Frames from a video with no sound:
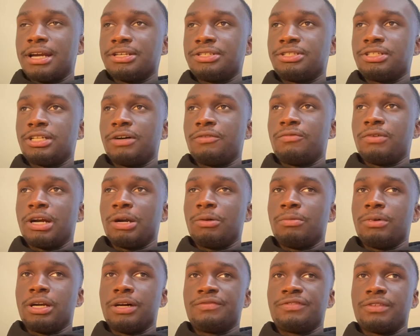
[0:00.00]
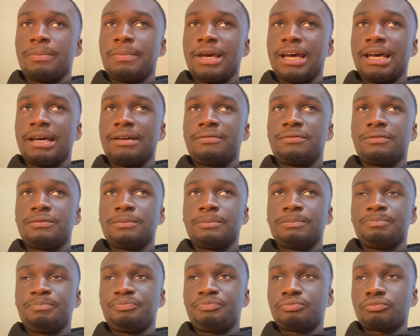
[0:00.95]
of stuff when I went off the path.
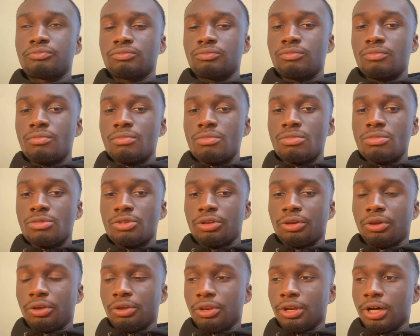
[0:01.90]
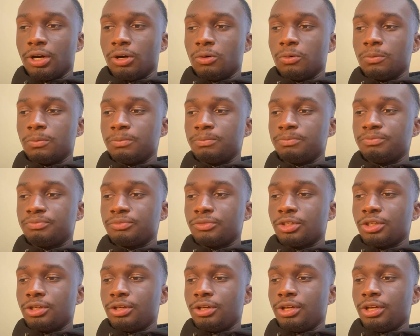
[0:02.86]
You know?
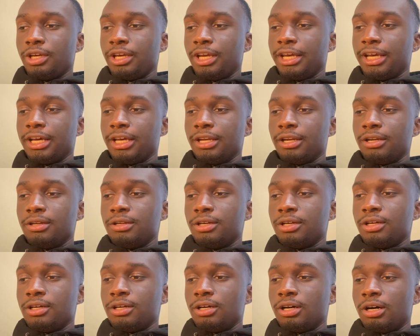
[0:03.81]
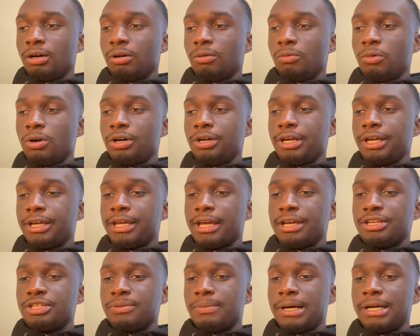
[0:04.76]
And one of the
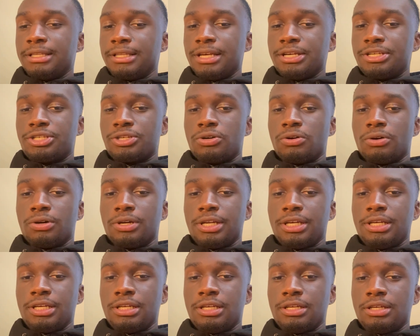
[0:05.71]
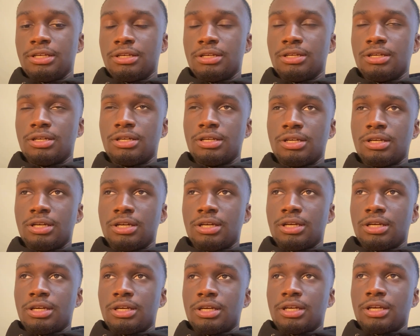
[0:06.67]
kings of my discord, he
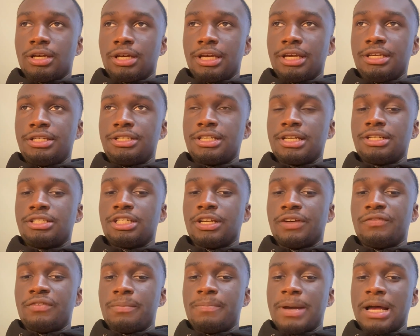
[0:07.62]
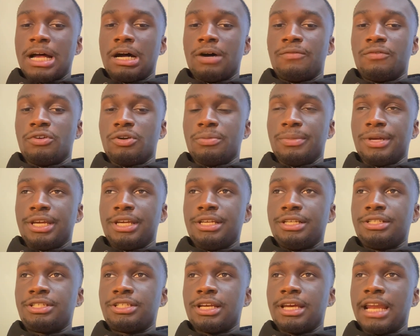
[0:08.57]
he said something powerful to me. He
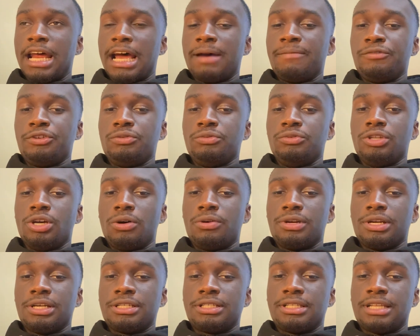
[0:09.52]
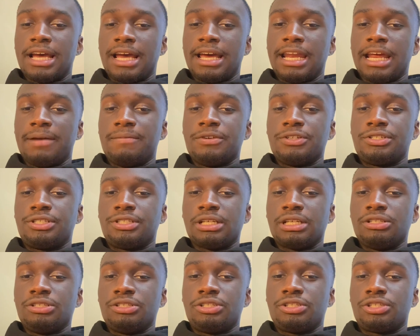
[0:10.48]
said, haven't you noticed that ever
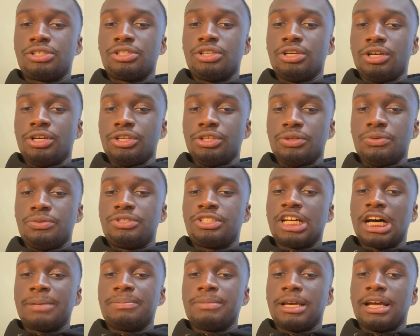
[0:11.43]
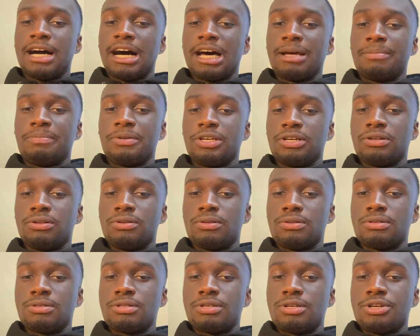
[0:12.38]
since you stopped the God pill,
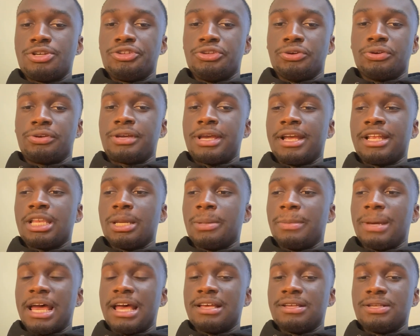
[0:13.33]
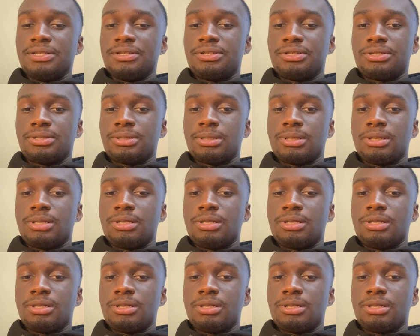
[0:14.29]
your kingdom has